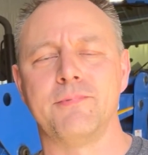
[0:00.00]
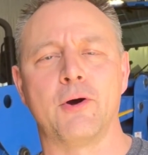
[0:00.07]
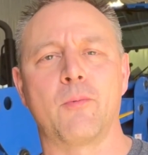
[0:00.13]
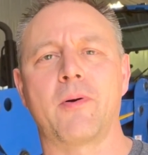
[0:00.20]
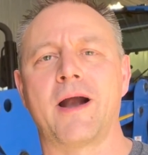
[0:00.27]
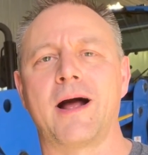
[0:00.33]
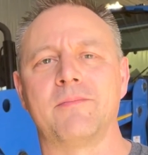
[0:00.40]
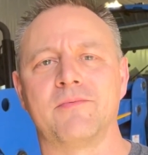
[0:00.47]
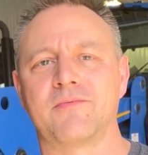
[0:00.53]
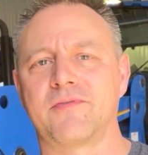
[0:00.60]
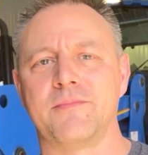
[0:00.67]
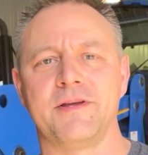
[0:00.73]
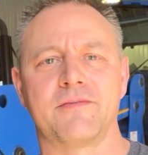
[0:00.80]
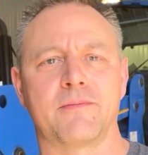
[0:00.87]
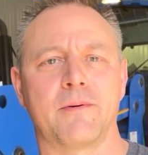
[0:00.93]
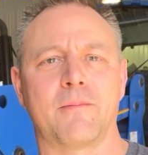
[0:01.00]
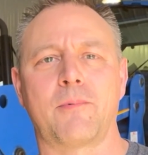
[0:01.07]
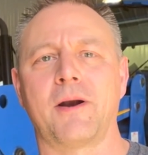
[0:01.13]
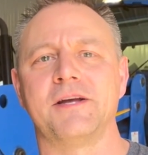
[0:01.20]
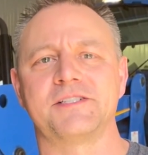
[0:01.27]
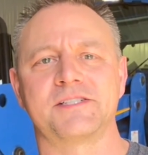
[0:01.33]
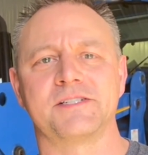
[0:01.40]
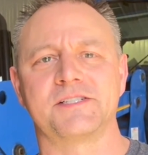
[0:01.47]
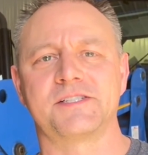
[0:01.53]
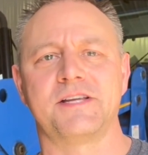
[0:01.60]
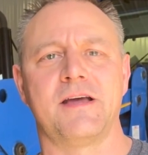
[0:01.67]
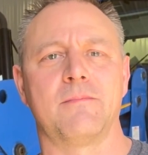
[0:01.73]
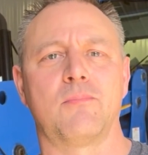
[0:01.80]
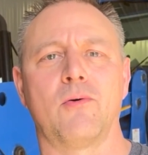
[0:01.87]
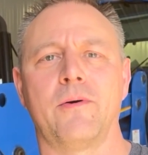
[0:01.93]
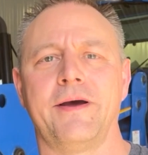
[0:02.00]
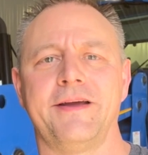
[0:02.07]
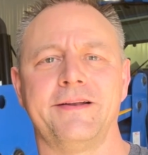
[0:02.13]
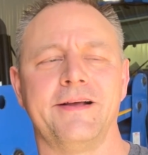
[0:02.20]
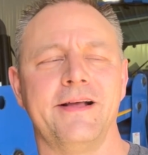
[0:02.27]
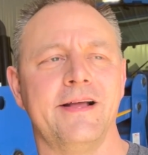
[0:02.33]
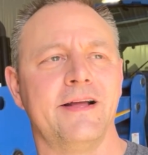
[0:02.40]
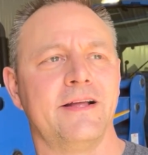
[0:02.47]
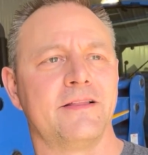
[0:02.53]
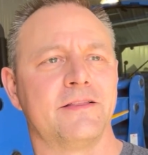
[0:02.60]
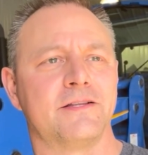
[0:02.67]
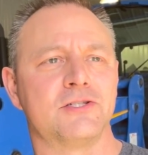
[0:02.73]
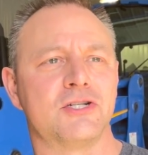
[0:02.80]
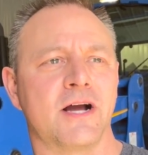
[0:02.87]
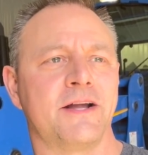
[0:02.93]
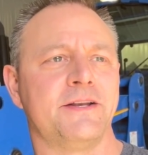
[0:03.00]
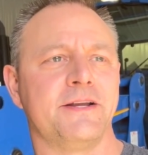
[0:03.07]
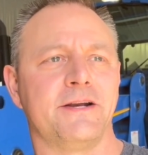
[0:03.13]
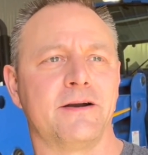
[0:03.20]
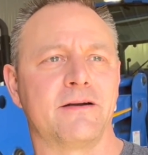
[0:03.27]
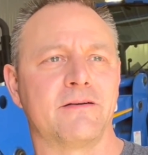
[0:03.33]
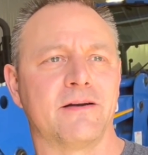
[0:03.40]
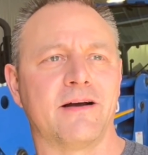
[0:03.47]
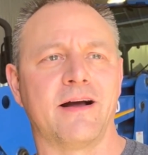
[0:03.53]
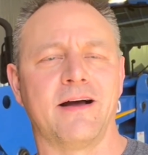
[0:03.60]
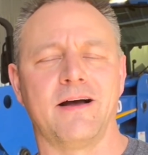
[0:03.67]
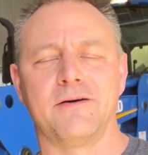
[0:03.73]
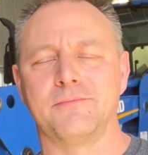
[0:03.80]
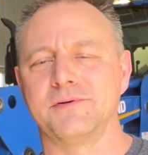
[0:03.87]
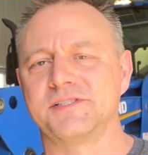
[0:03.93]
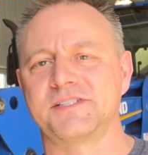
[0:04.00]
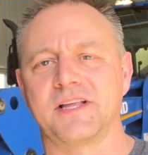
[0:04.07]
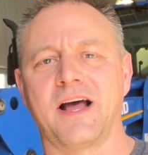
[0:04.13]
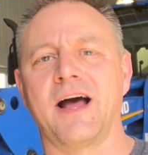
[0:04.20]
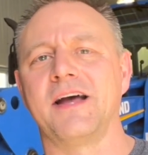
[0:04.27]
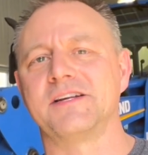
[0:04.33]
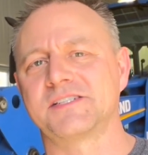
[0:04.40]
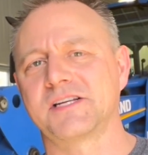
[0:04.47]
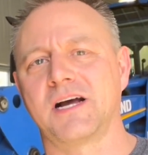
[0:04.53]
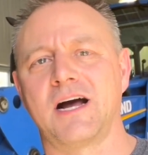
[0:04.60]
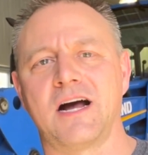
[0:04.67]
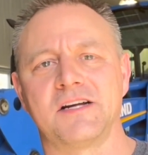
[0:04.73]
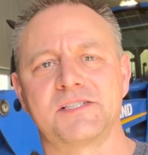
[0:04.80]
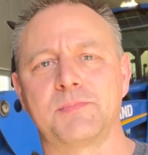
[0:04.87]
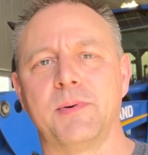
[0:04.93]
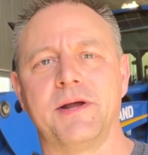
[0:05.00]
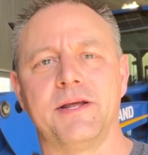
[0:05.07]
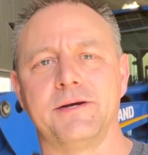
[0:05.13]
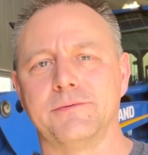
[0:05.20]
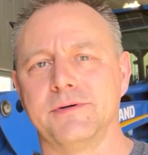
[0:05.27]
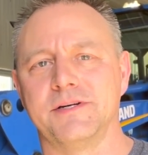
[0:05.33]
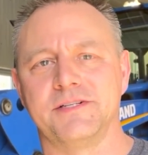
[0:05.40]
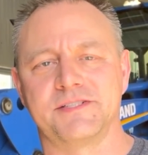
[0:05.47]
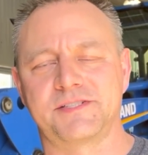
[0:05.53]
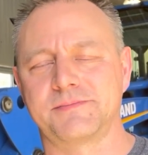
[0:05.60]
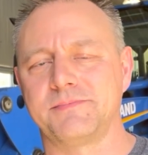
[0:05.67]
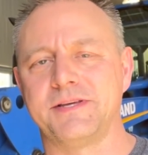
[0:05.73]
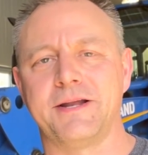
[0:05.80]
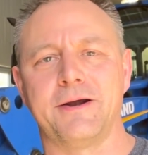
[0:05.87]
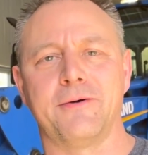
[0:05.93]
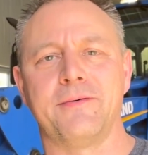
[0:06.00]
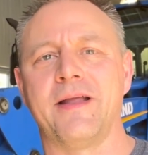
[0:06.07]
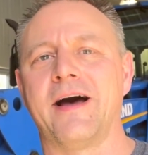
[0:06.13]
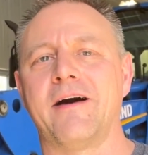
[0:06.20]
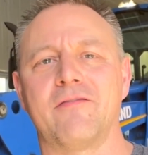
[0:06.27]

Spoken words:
problem for me from a pricing standpoint. The John Deere was the highest cost, but it was, not